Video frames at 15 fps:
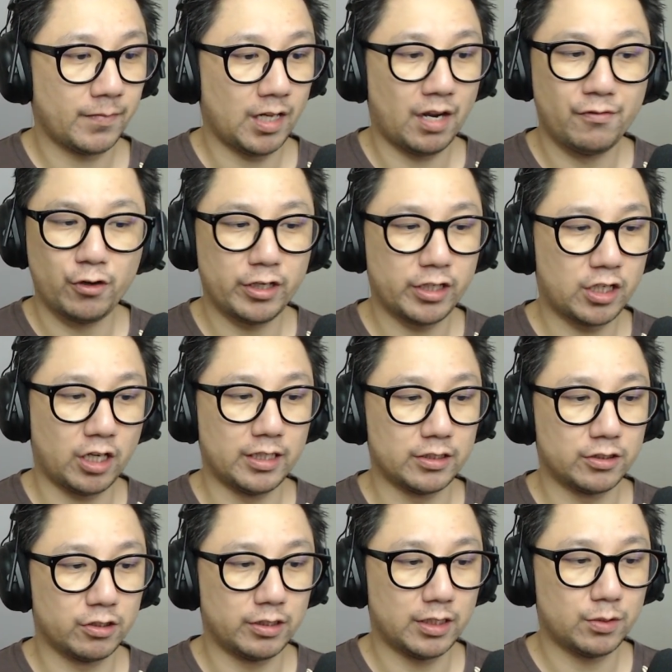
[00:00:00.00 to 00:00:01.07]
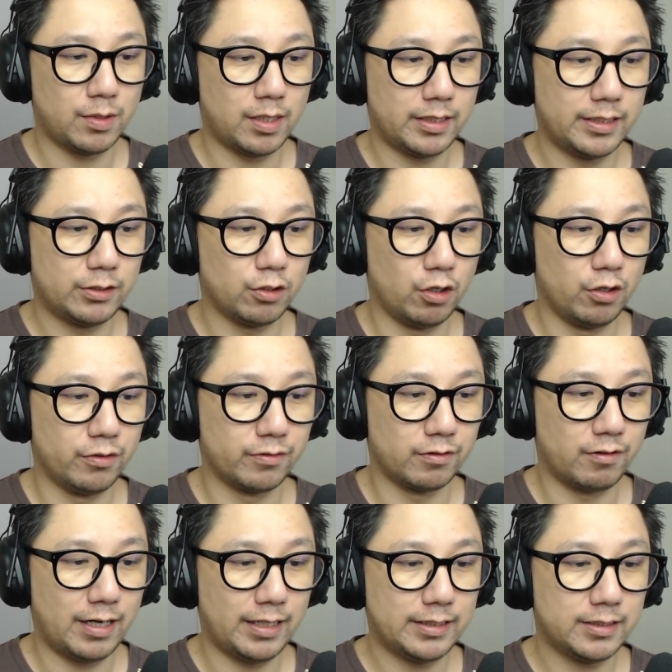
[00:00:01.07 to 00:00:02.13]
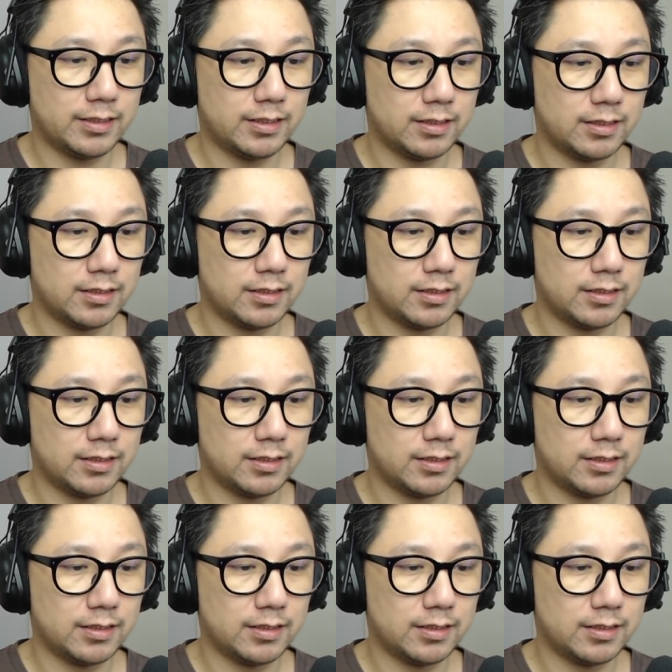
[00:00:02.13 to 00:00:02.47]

I've already got it, so that's what I need to overwrite.